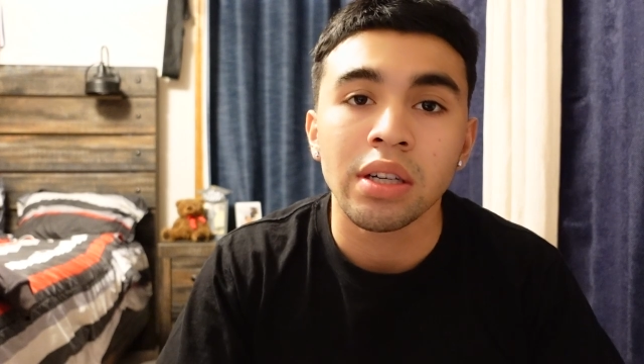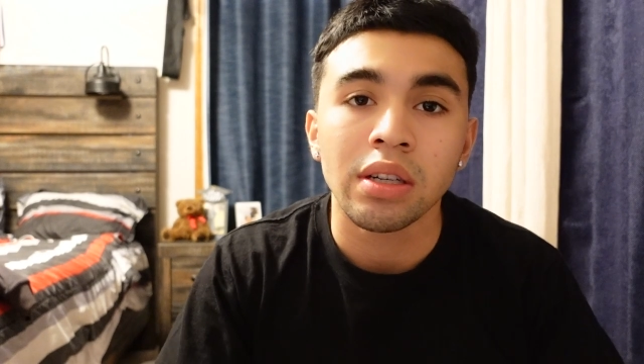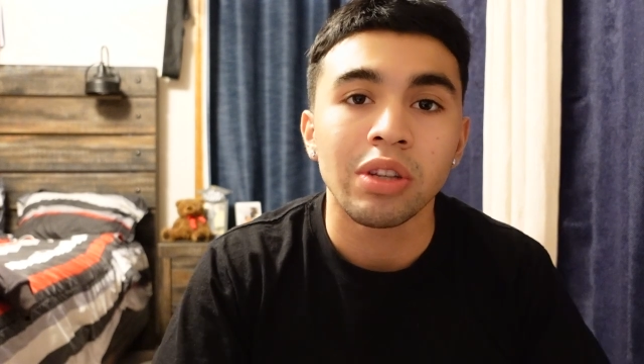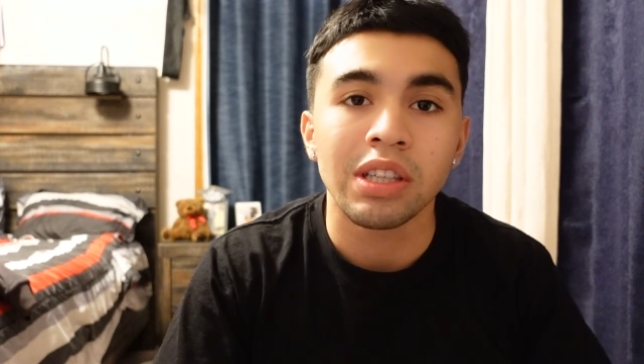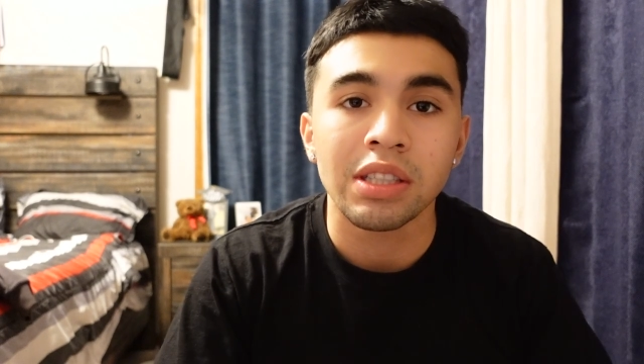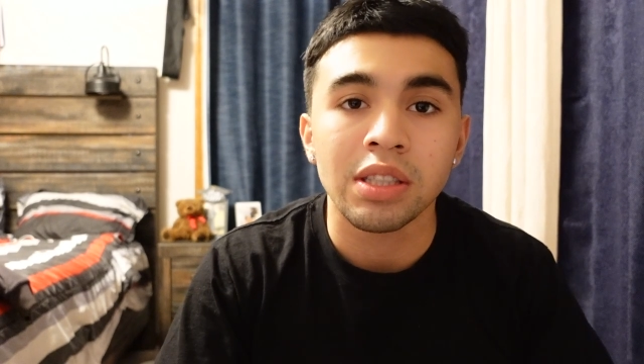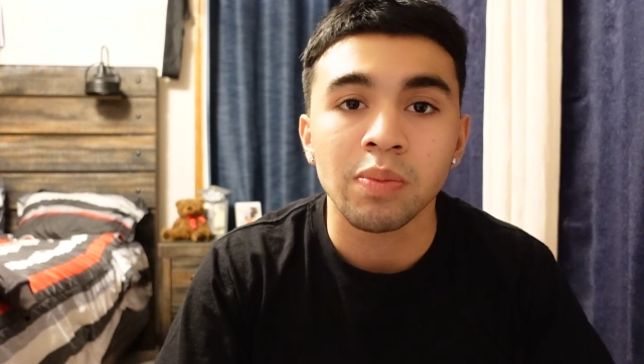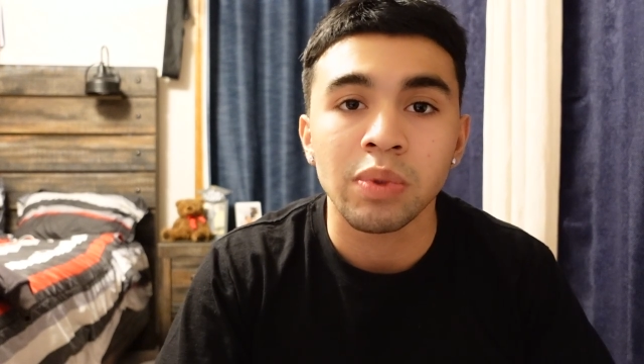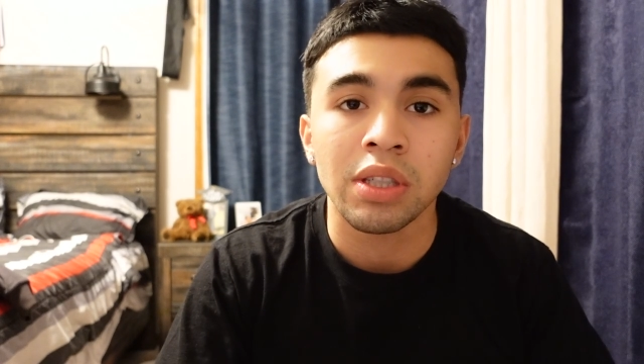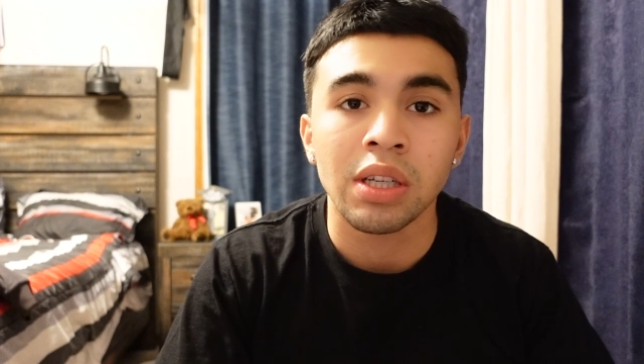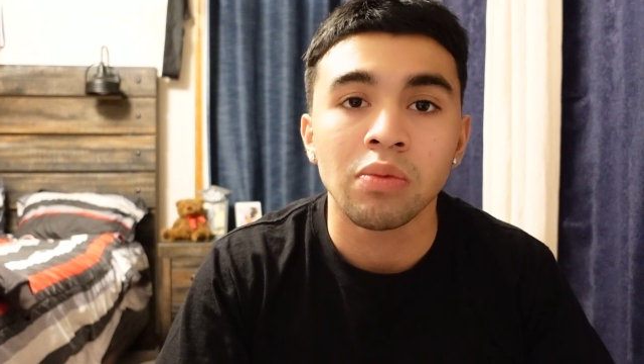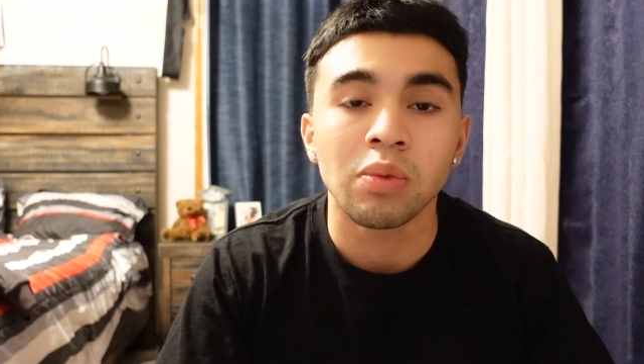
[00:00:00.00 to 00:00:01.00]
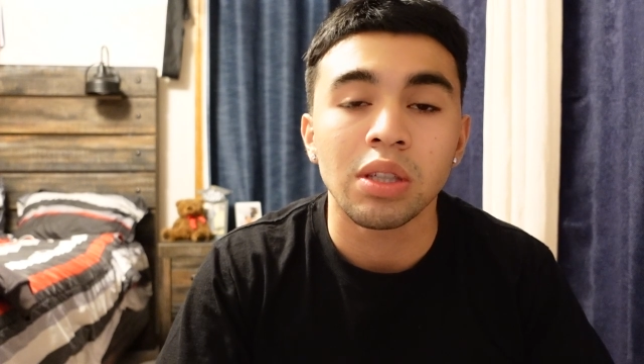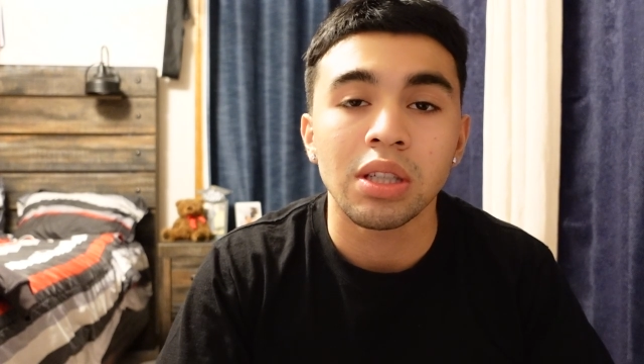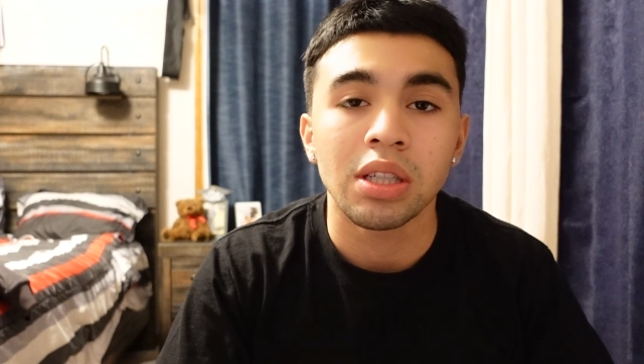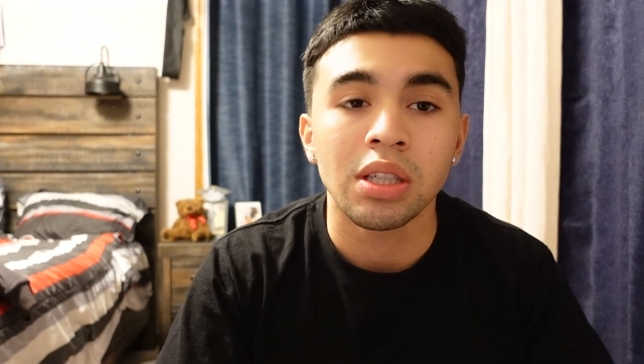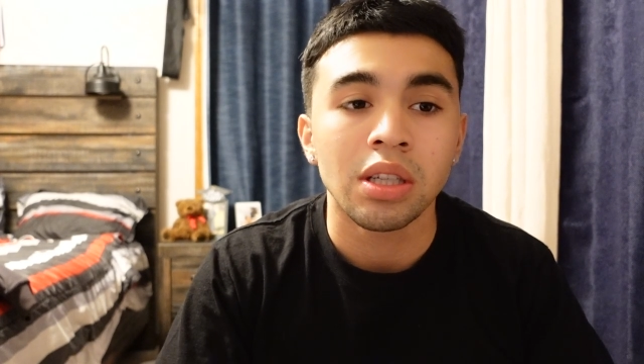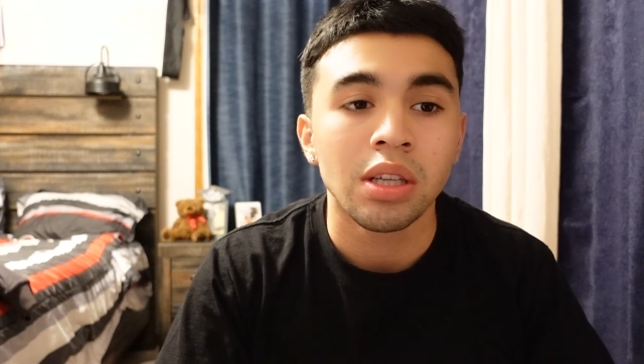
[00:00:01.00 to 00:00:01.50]
more disciplined, and
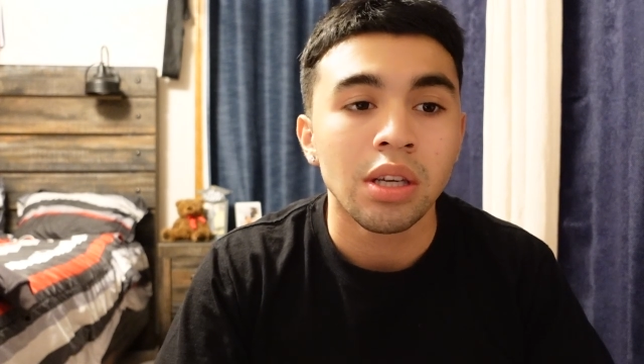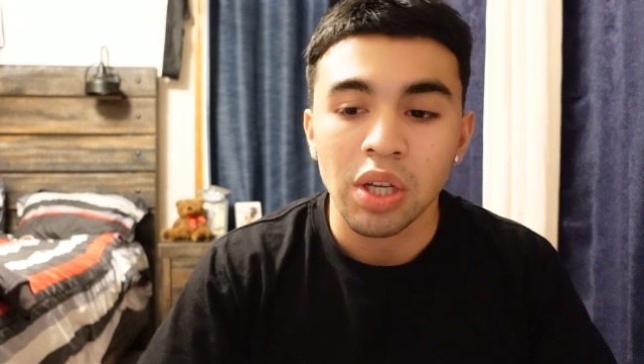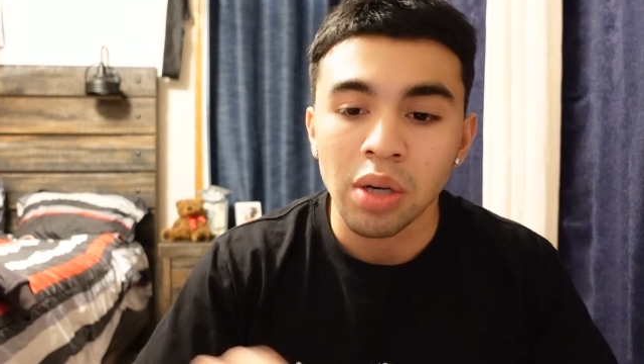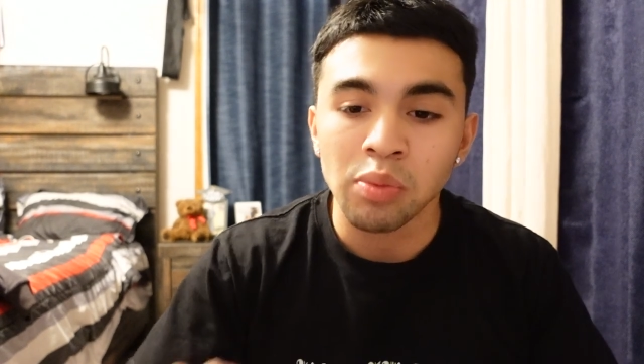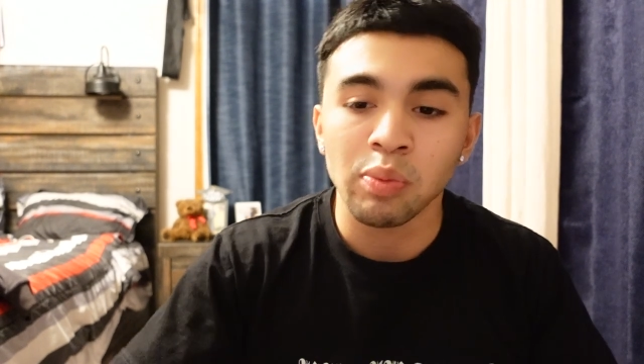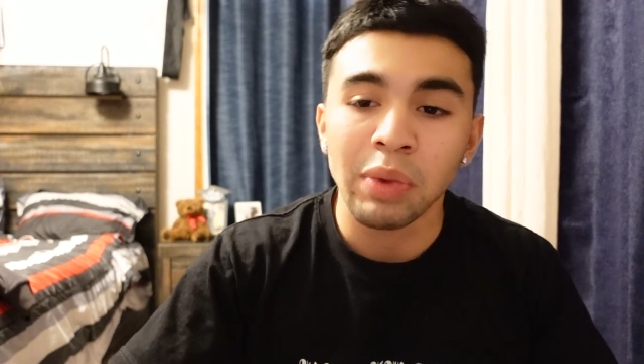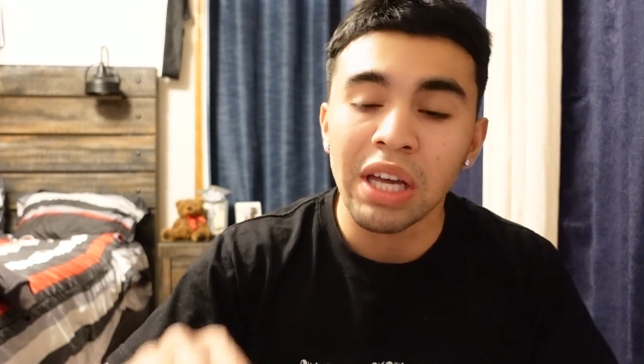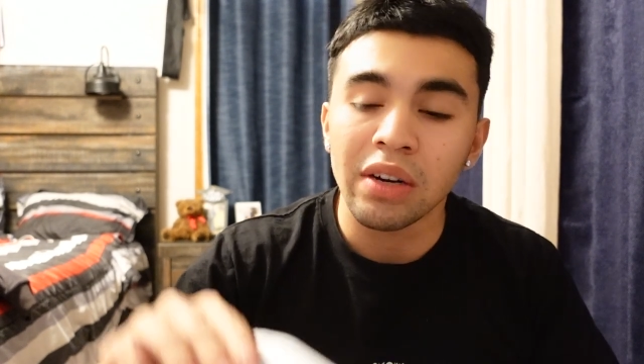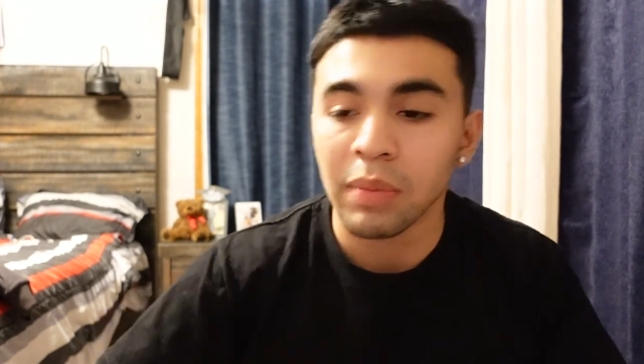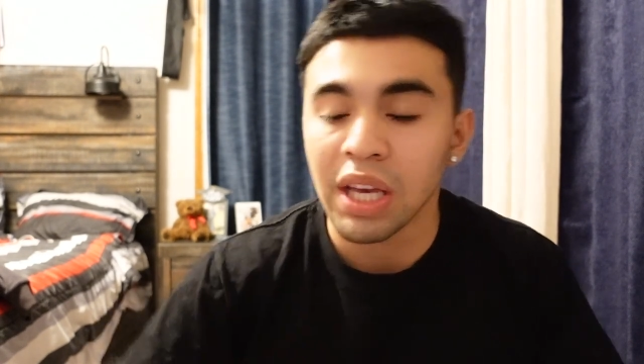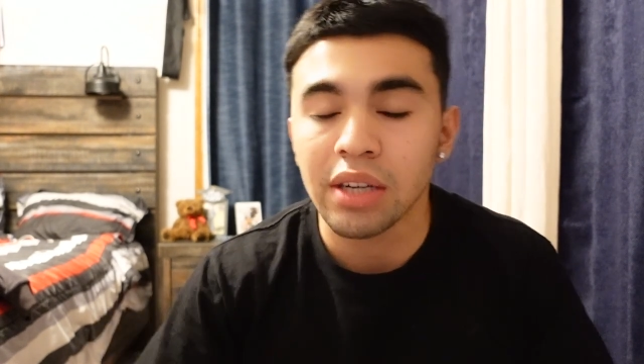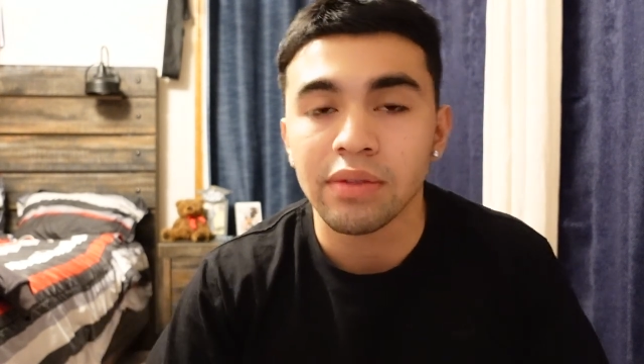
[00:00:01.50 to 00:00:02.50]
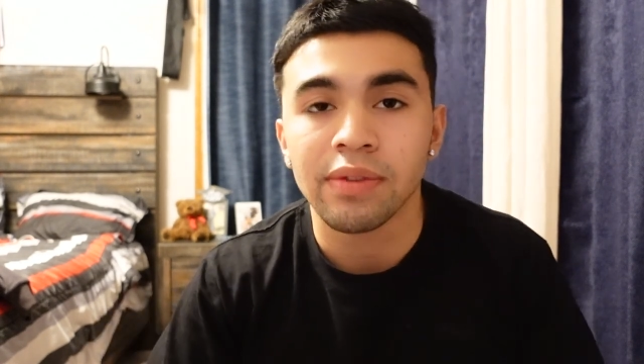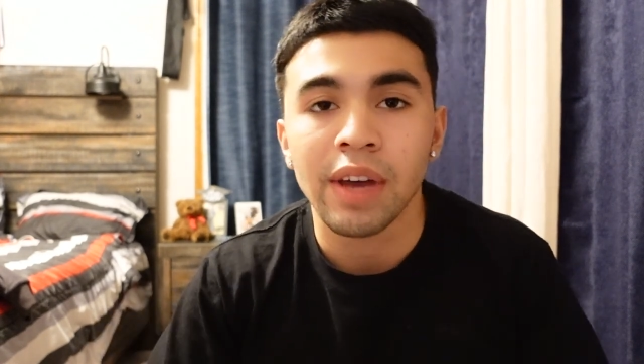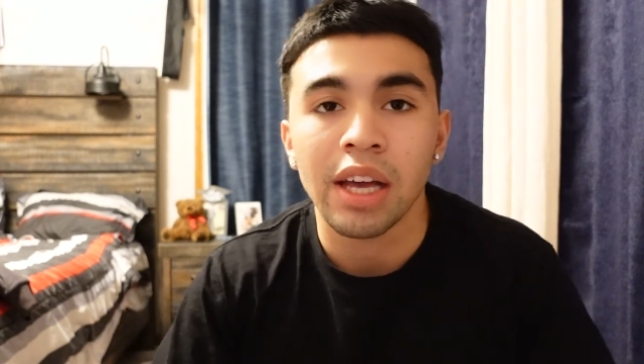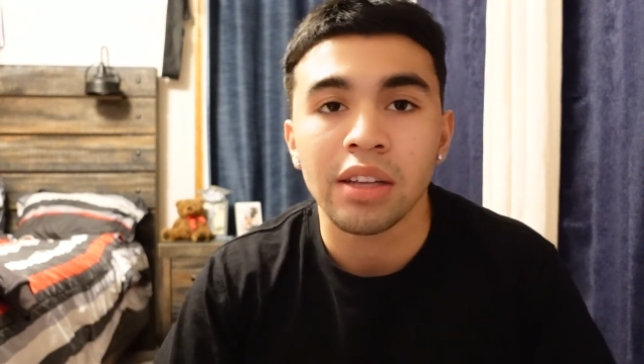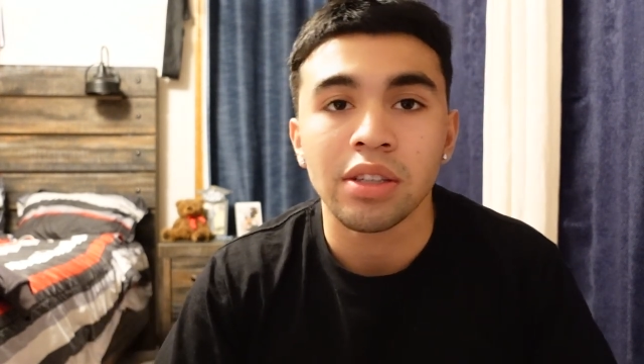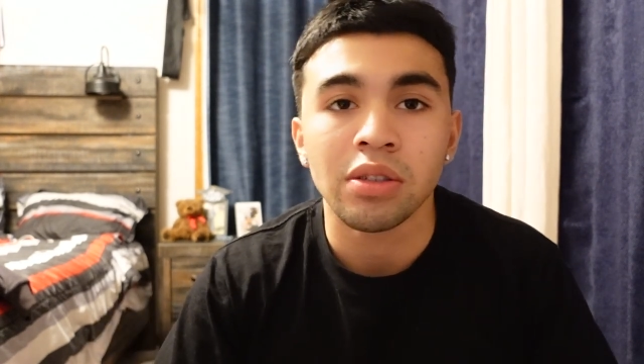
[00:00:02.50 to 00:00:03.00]
really become a man of
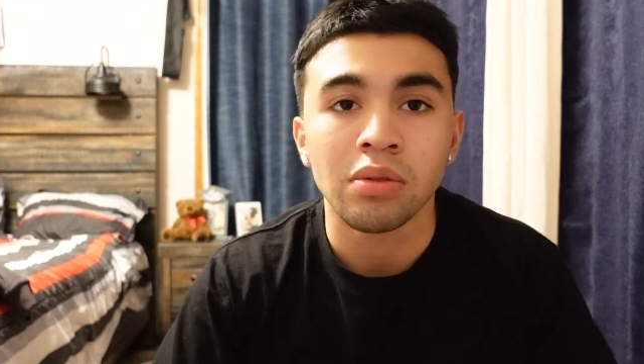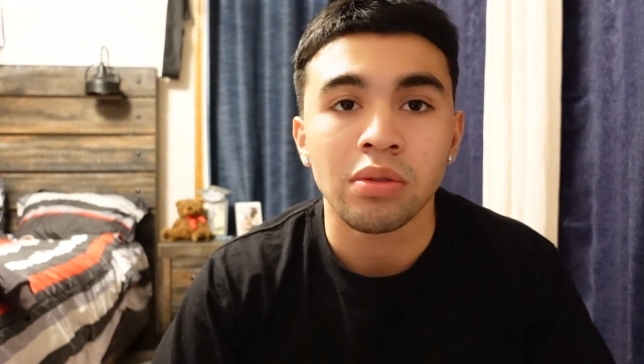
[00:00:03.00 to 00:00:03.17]
value.